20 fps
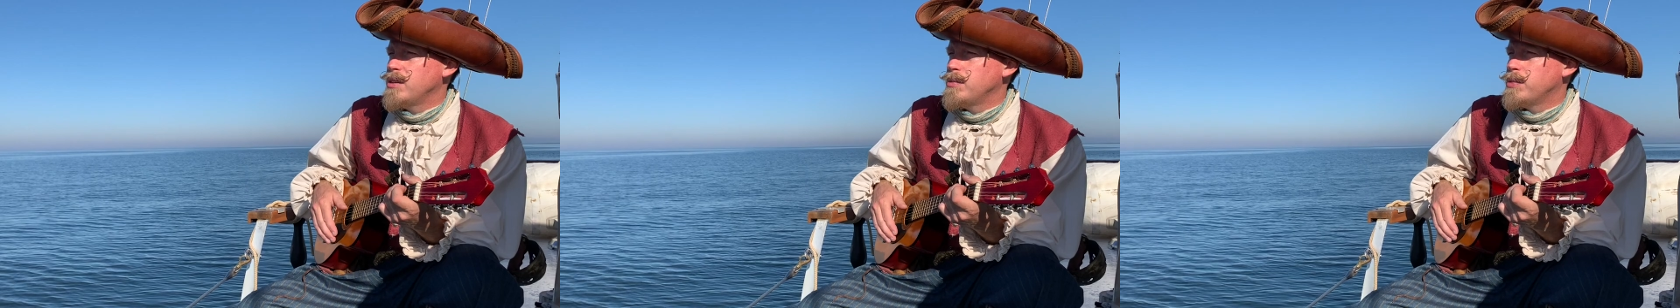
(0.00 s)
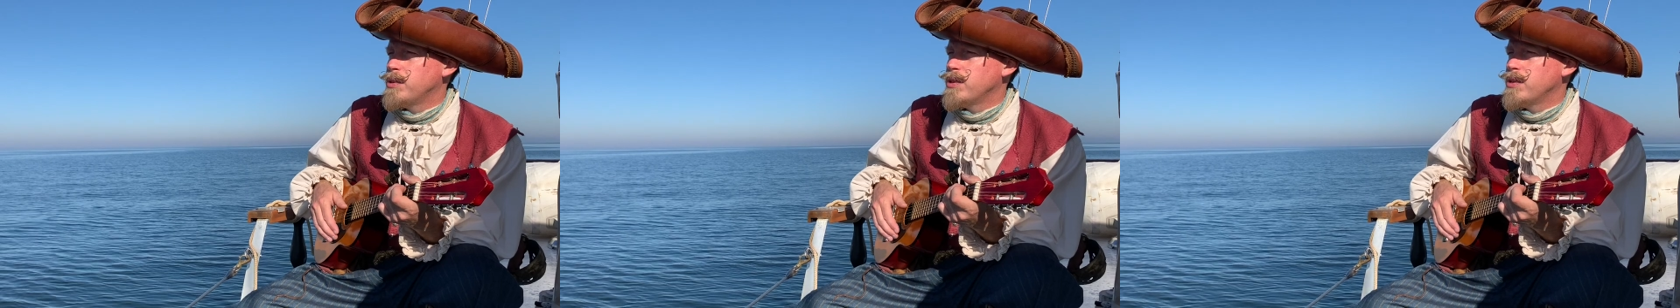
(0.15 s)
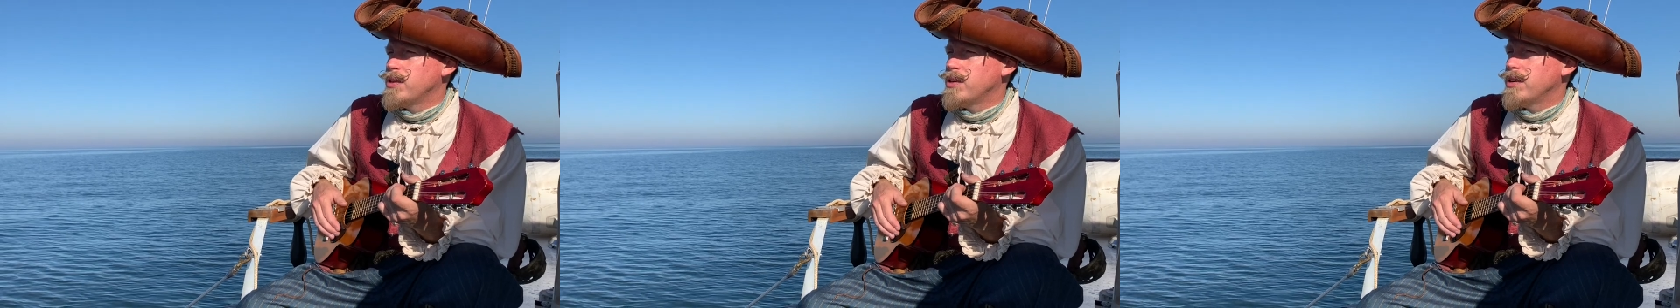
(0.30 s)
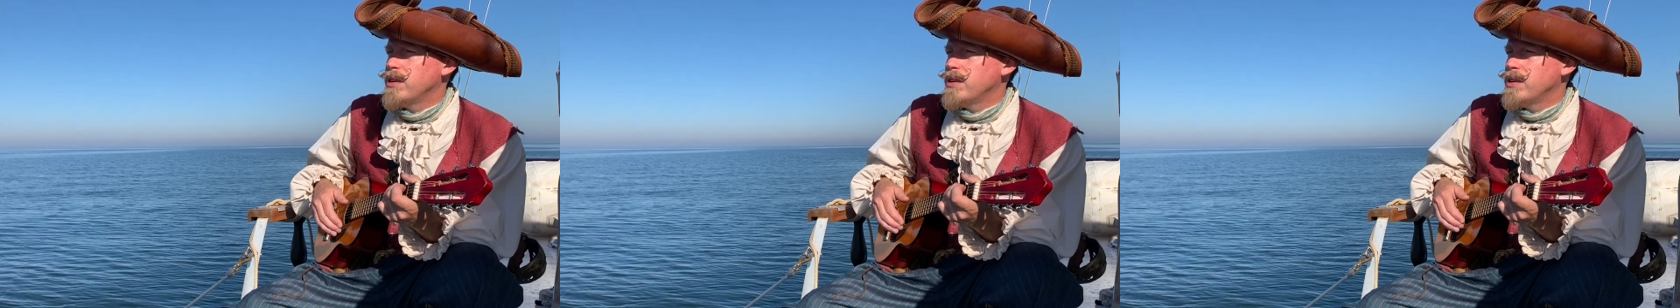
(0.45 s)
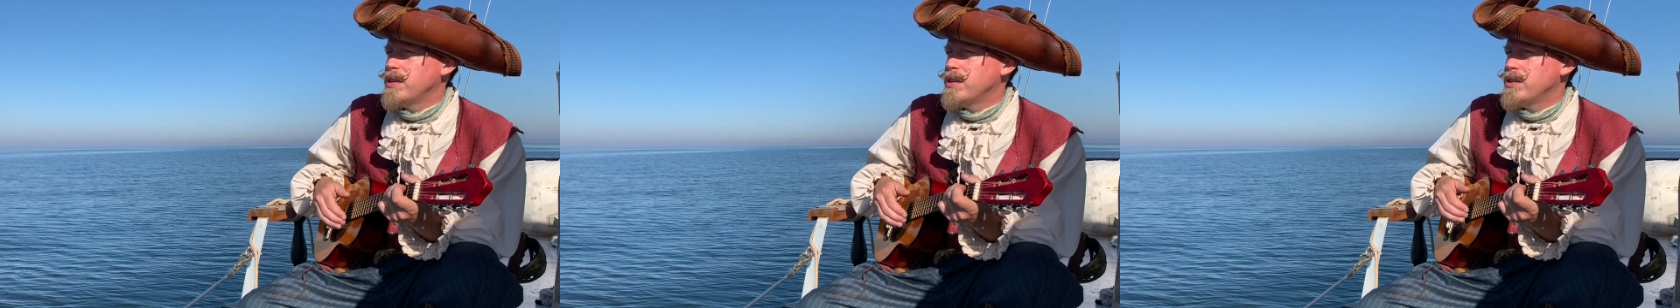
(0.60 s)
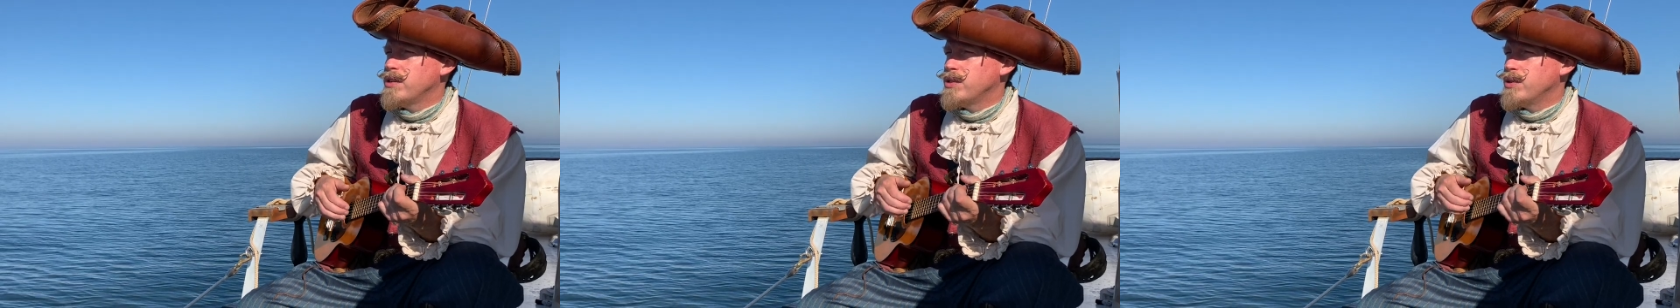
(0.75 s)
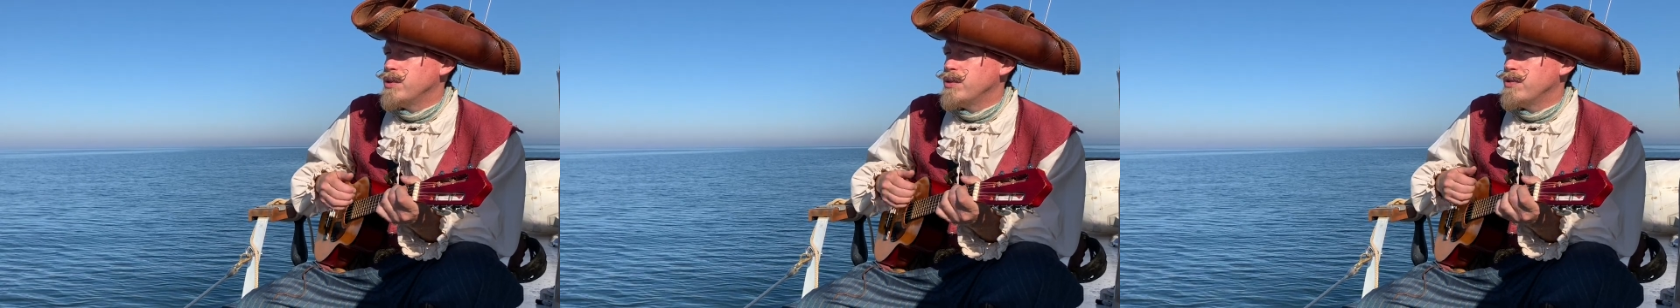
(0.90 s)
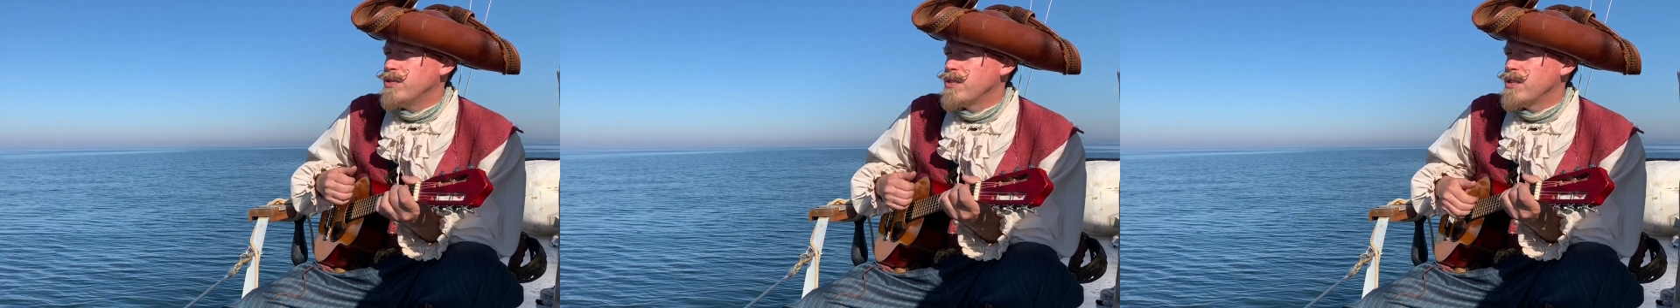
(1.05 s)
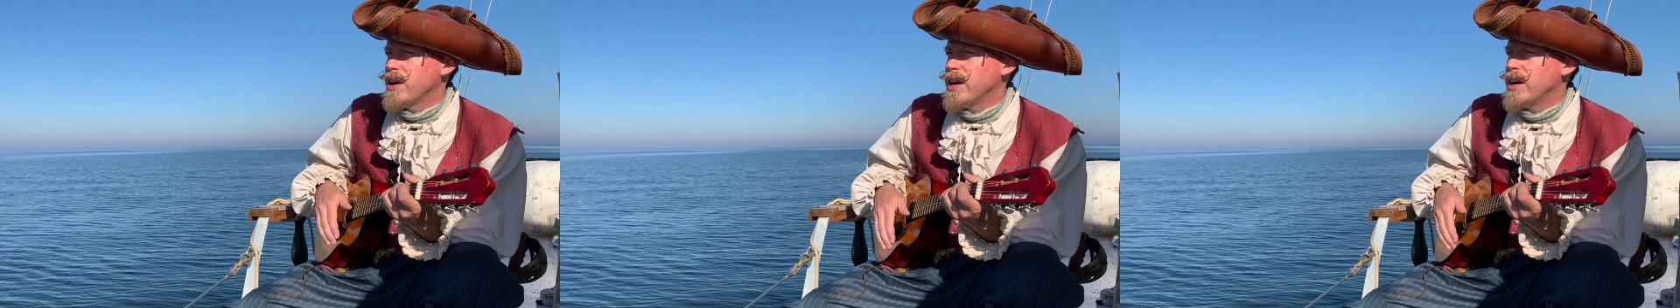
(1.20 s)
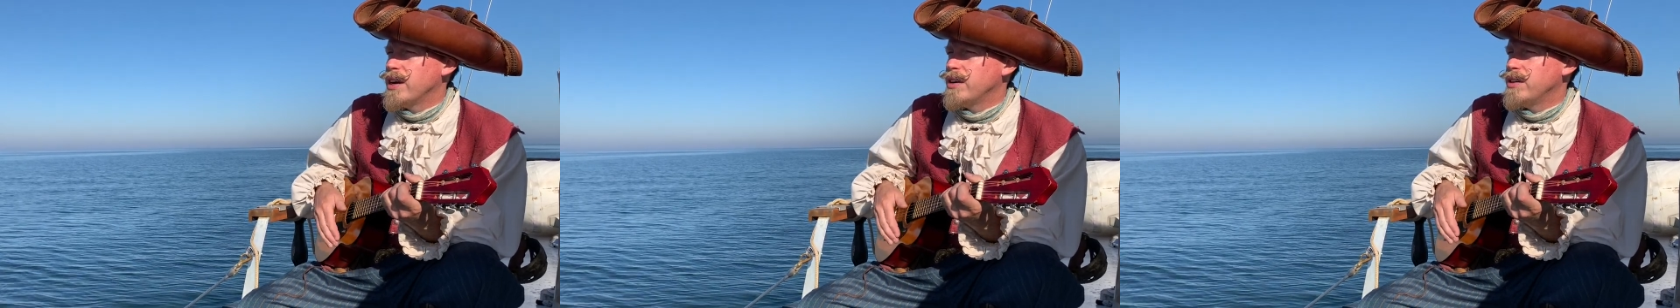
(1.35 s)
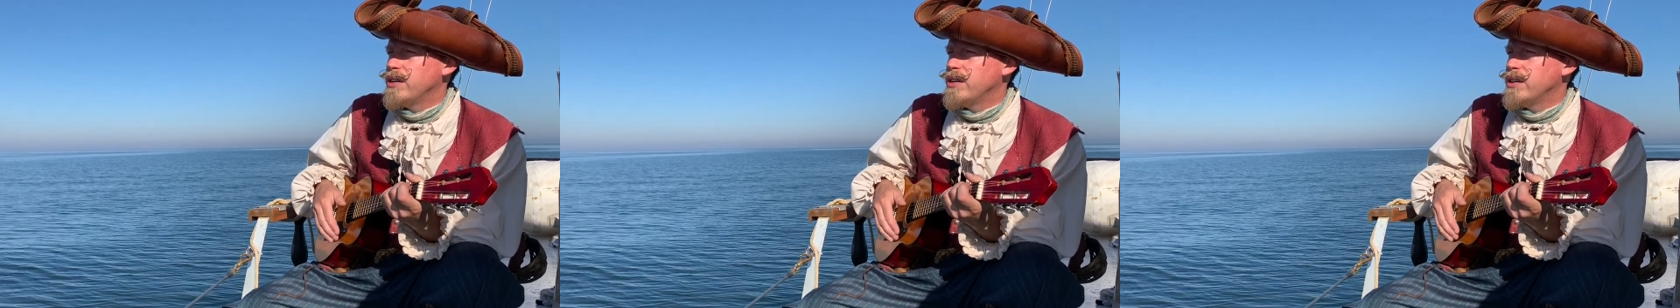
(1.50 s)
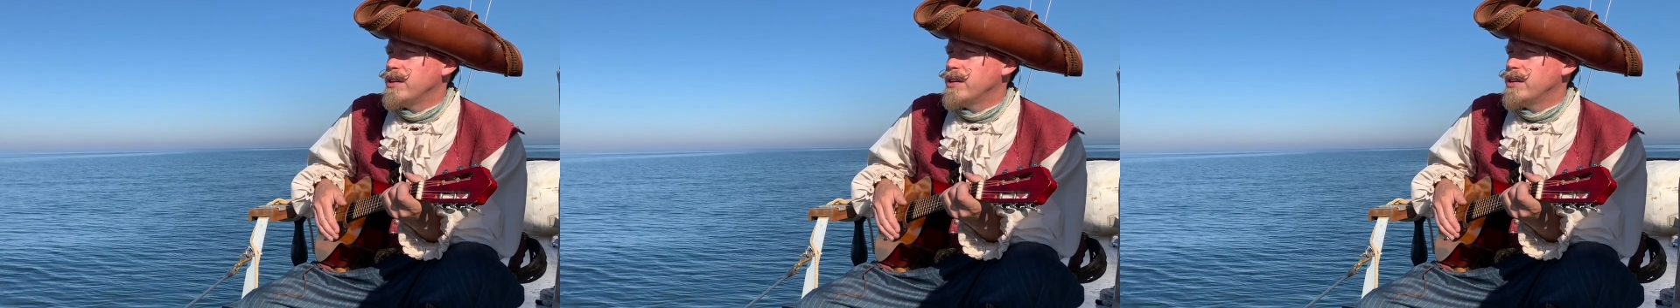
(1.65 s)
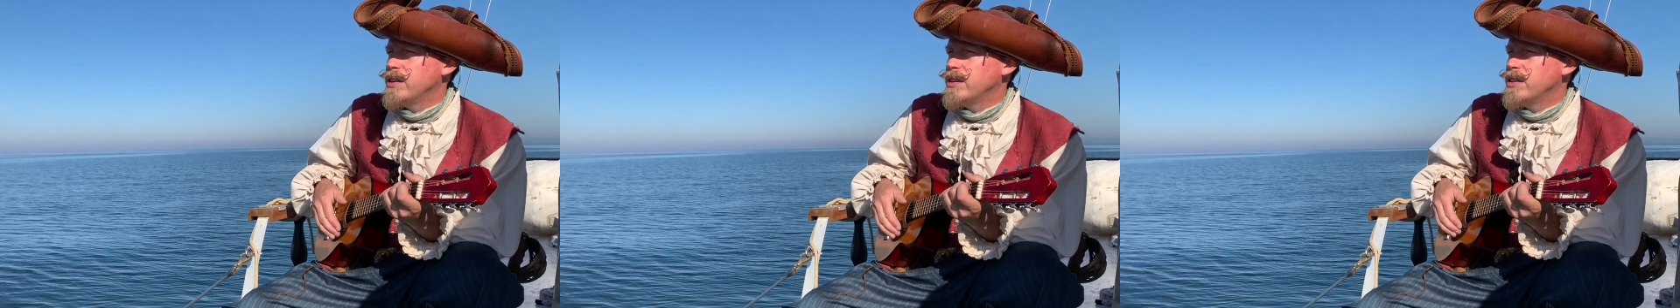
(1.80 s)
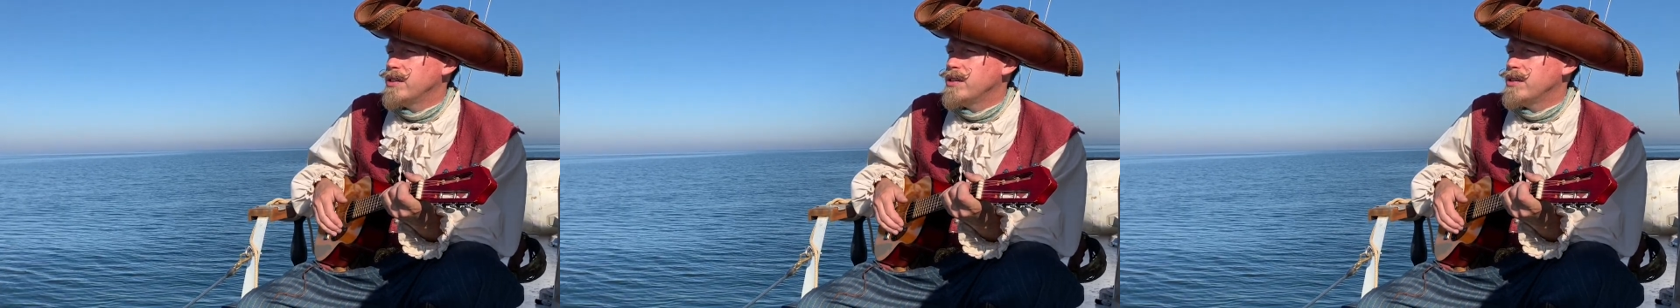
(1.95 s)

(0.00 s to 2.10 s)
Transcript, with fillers: boys who've rounded